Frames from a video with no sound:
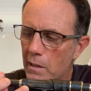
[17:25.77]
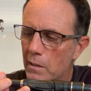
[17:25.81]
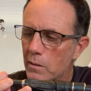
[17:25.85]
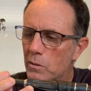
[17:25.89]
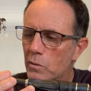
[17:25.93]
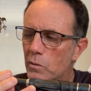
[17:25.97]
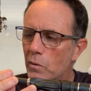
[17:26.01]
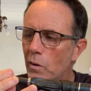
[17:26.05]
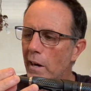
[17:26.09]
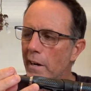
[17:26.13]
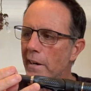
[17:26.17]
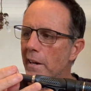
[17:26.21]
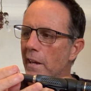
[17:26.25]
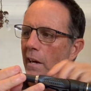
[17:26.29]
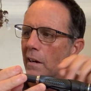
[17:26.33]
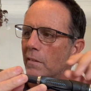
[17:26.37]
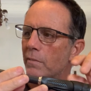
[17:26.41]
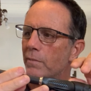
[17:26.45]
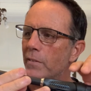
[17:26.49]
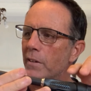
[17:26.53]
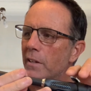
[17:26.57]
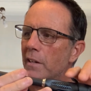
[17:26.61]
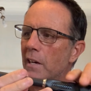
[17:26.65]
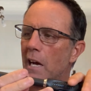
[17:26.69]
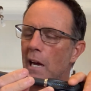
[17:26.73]
Great
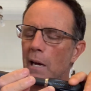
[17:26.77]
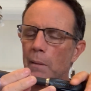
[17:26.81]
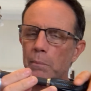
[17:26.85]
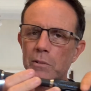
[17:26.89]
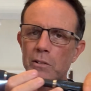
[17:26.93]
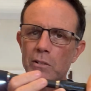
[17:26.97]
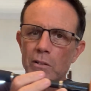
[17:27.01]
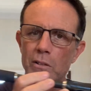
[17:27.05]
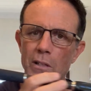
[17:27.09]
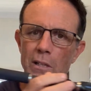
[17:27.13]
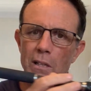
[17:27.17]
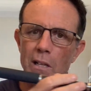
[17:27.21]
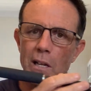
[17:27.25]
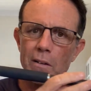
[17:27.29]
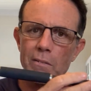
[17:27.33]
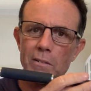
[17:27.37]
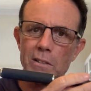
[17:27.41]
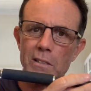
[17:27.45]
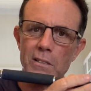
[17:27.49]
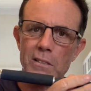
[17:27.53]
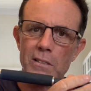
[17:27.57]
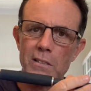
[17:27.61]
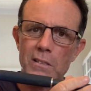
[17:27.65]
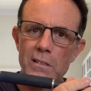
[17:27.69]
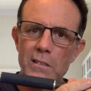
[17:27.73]
outfit, absolutely love it.
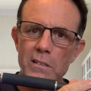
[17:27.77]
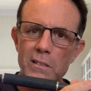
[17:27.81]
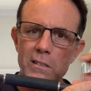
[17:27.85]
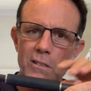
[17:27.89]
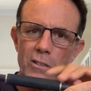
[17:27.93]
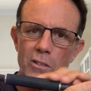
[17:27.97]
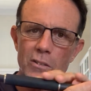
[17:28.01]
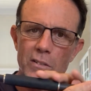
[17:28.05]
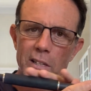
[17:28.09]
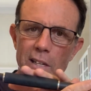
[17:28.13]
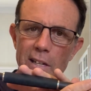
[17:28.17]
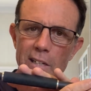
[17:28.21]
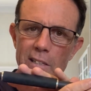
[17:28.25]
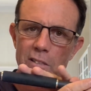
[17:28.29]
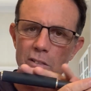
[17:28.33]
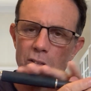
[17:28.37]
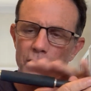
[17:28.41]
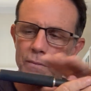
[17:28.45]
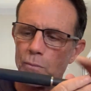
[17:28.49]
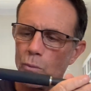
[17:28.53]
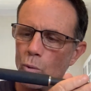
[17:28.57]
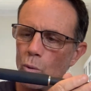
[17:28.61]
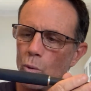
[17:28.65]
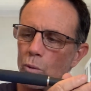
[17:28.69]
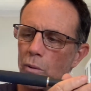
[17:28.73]
You get that extra
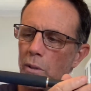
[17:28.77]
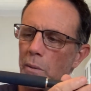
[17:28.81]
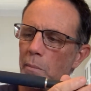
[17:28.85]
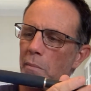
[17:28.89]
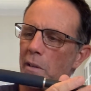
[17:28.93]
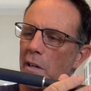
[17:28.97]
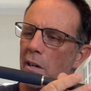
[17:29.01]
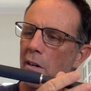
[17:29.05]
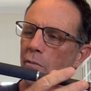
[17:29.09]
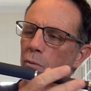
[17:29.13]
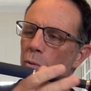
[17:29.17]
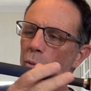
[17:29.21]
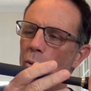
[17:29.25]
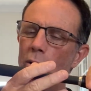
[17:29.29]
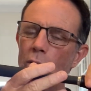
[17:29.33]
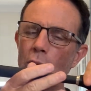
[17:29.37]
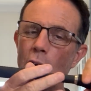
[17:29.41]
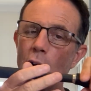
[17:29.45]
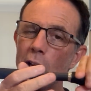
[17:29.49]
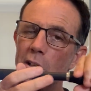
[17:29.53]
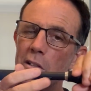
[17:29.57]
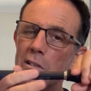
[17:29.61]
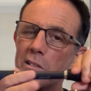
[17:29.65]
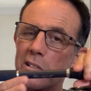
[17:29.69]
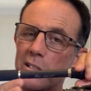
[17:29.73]
foregrip there if you want.
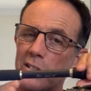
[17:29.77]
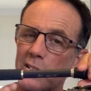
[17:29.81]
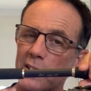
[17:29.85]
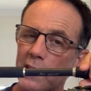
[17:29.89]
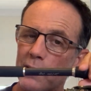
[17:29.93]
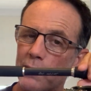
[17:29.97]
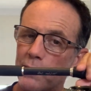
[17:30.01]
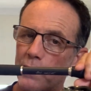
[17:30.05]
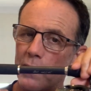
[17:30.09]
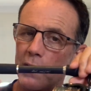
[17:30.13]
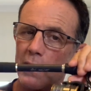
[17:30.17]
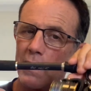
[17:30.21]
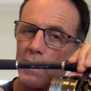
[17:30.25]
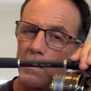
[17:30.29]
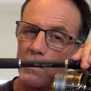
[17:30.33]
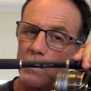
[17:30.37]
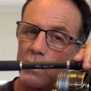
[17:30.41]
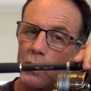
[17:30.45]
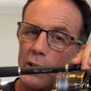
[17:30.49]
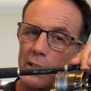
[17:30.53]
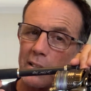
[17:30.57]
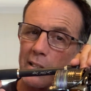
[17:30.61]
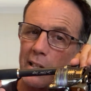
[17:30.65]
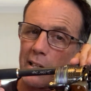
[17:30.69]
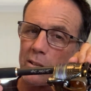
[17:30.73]
I use this thing for
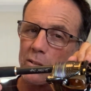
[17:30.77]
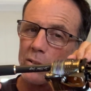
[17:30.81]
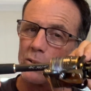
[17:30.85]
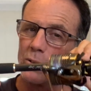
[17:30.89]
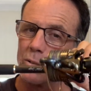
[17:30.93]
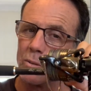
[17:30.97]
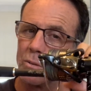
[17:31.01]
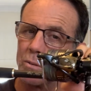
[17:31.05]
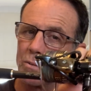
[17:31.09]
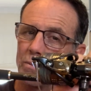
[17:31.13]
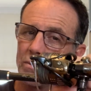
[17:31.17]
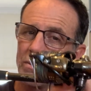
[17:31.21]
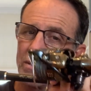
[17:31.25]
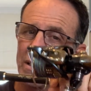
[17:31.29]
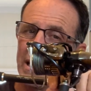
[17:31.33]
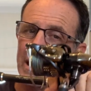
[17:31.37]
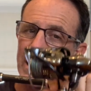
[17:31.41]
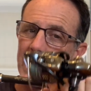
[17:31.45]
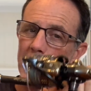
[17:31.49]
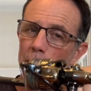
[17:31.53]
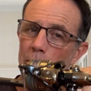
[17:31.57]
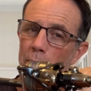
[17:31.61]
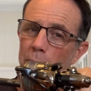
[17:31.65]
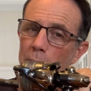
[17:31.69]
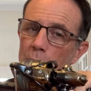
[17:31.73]
light tackle,
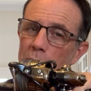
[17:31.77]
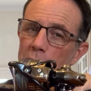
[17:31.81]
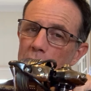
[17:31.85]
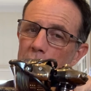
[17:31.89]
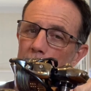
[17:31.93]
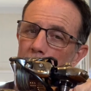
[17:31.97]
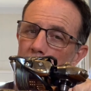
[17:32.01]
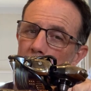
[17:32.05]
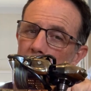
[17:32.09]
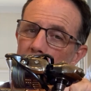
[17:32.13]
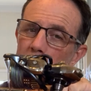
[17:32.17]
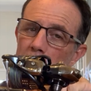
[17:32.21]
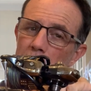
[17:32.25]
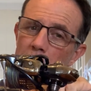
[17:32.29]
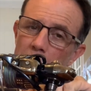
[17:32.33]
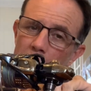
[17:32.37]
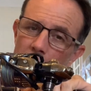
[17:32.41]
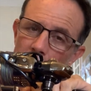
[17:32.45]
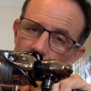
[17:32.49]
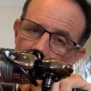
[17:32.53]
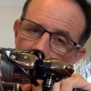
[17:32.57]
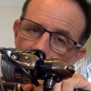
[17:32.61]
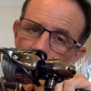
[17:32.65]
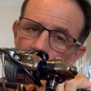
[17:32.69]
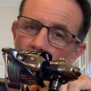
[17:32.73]

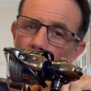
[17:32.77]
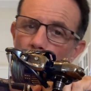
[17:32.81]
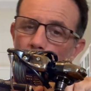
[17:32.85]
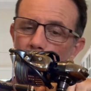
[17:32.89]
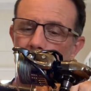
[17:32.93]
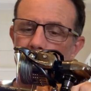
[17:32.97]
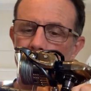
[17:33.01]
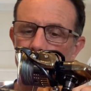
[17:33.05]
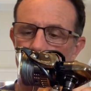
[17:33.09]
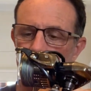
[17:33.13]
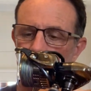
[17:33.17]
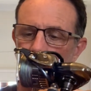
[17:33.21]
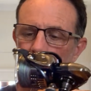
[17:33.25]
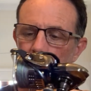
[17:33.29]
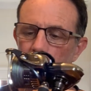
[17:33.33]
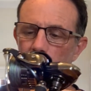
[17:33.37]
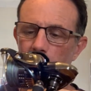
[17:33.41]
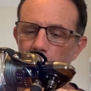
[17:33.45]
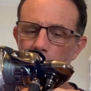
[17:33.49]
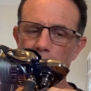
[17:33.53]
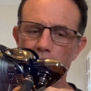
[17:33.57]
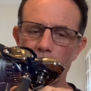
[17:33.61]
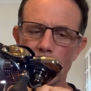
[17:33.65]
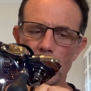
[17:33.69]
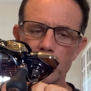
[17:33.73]
longtail tuna
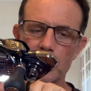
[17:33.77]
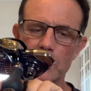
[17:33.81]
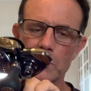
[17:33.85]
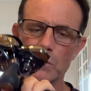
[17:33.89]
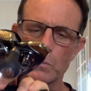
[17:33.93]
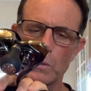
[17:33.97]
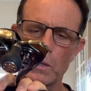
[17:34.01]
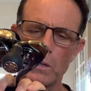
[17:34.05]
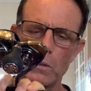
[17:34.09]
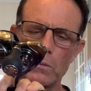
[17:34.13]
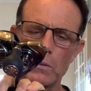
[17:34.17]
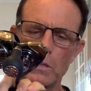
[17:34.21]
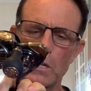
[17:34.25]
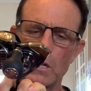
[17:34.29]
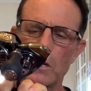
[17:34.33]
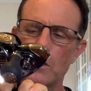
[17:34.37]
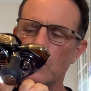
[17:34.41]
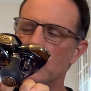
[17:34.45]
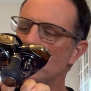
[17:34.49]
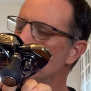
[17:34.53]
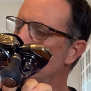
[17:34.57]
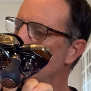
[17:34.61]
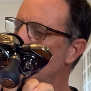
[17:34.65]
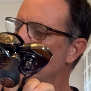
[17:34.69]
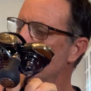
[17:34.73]
and stuff as well.
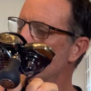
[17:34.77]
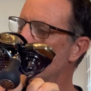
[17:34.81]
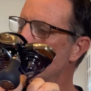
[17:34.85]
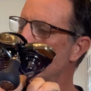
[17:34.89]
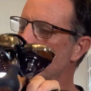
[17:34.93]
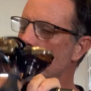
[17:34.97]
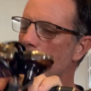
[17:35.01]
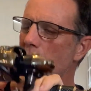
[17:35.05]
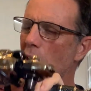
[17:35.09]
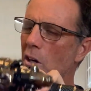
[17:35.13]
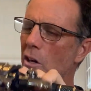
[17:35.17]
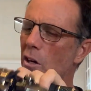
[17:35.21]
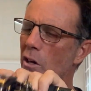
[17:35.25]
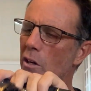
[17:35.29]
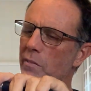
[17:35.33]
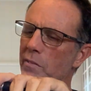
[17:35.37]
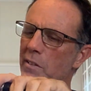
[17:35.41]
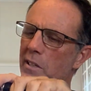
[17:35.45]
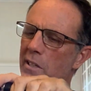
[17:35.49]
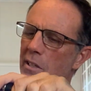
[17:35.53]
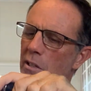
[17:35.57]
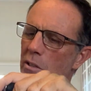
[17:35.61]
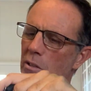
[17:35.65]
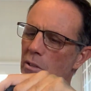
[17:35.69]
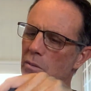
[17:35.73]
You might think
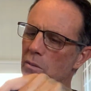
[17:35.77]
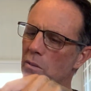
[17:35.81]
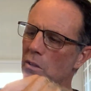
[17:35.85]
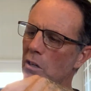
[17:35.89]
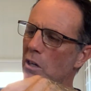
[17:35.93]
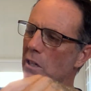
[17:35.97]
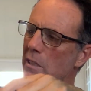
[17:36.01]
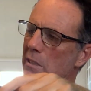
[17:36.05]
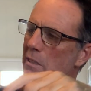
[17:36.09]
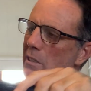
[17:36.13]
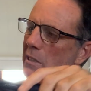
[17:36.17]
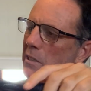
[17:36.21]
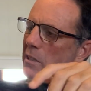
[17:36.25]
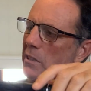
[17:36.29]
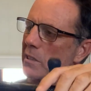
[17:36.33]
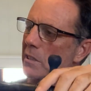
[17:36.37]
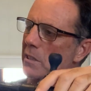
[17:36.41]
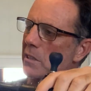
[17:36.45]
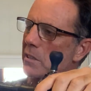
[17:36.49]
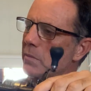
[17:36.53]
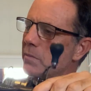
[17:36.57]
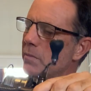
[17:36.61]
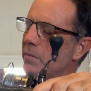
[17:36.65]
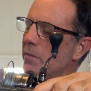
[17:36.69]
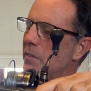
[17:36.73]
overkill. I can tell
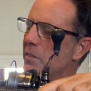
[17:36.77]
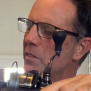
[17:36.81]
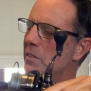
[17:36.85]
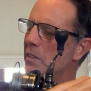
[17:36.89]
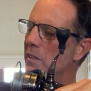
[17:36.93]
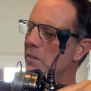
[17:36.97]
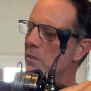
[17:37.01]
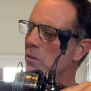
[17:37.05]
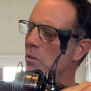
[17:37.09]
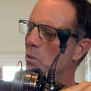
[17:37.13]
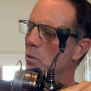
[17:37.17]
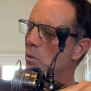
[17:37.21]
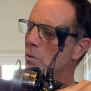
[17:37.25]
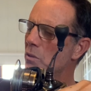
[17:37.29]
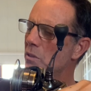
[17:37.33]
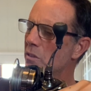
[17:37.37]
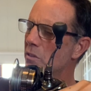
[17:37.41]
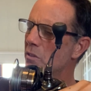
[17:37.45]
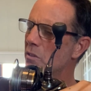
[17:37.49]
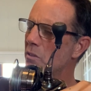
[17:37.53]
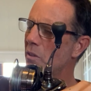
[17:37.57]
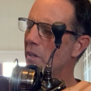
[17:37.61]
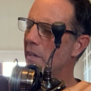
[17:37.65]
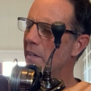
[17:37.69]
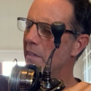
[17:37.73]
you for setting the hooks, it's
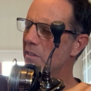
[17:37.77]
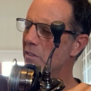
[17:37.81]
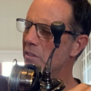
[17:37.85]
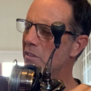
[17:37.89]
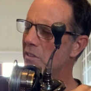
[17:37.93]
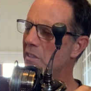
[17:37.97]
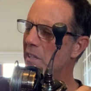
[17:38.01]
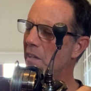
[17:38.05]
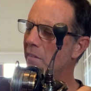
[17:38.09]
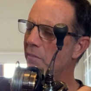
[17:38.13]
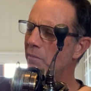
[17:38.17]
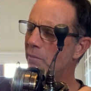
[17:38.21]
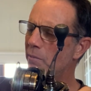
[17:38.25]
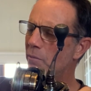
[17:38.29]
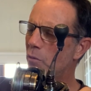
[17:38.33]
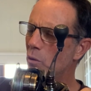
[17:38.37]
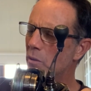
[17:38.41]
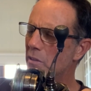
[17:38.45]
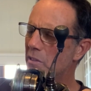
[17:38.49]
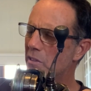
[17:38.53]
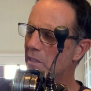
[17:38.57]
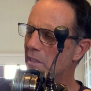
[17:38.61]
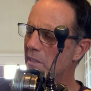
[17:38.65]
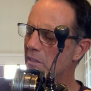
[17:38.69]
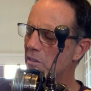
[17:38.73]
great. It's a
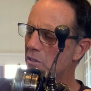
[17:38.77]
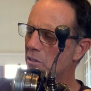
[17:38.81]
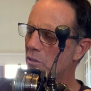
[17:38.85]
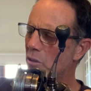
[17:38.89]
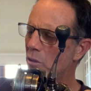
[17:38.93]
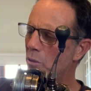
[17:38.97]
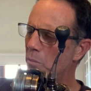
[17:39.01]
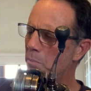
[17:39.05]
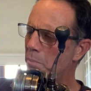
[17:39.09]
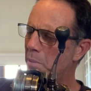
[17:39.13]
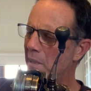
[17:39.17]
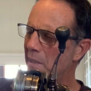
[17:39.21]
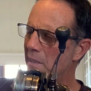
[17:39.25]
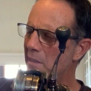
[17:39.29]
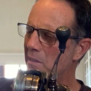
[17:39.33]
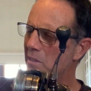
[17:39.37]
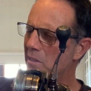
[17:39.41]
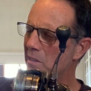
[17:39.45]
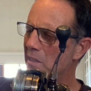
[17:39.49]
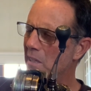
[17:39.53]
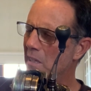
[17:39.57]
7'6" 2-piece.